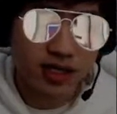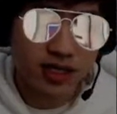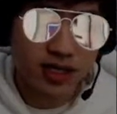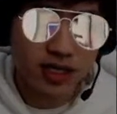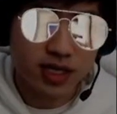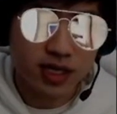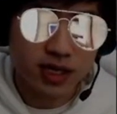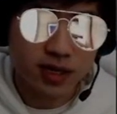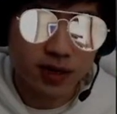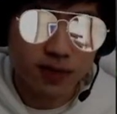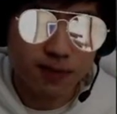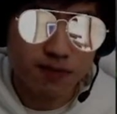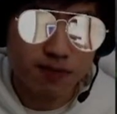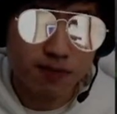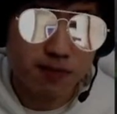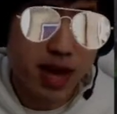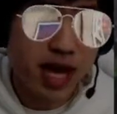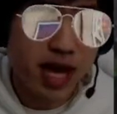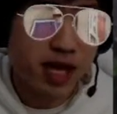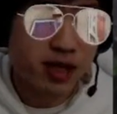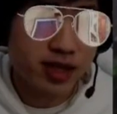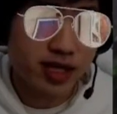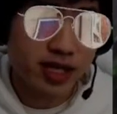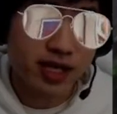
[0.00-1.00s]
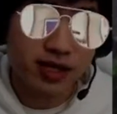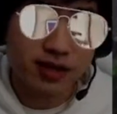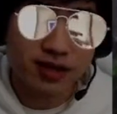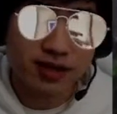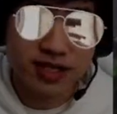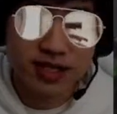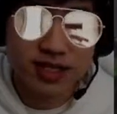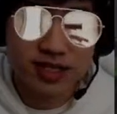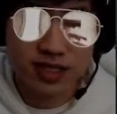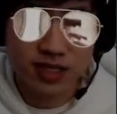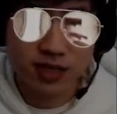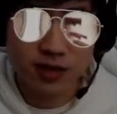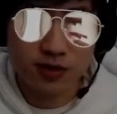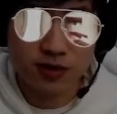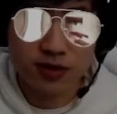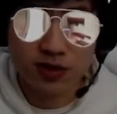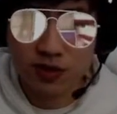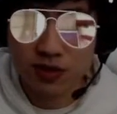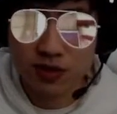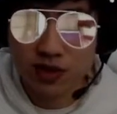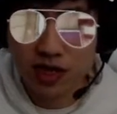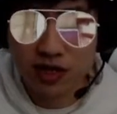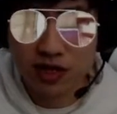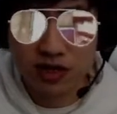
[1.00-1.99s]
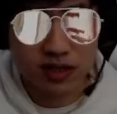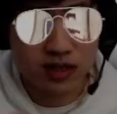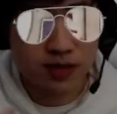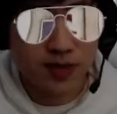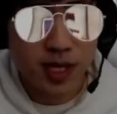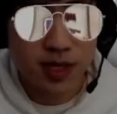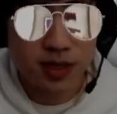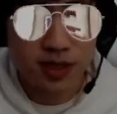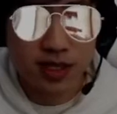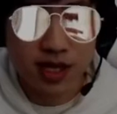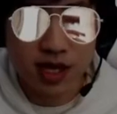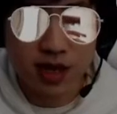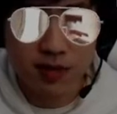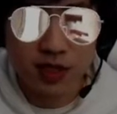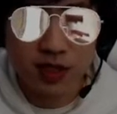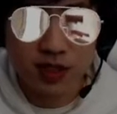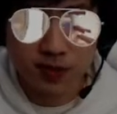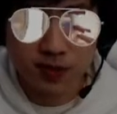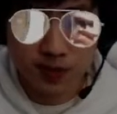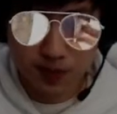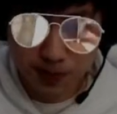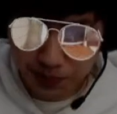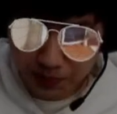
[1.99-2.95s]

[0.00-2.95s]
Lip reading: you know, Malthael, these heroes do a lot of spell damage.